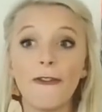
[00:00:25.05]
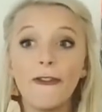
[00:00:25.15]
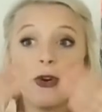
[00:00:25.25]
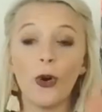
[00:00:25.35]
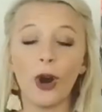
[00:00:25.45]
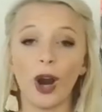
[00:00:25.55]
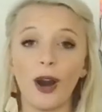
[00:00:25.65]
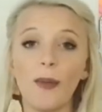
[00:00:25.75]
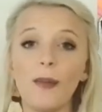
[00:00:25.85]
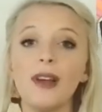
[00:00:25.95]

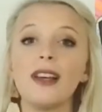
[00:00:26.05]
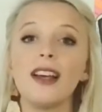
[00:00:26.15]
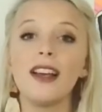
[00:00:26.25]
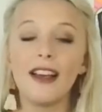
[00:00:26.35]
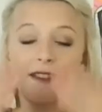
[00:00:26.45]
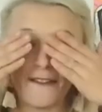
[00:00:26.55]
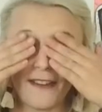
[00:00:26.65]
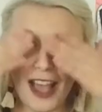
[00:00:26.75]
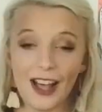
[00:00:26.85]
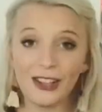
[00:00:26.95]
form,
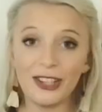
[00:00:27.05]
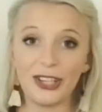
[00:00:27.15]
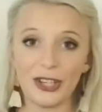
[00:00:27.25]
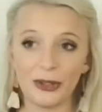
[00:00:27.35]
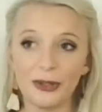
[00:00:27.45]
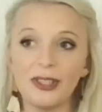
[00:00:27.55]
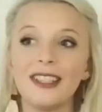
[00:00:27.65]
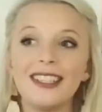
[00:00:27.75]
value,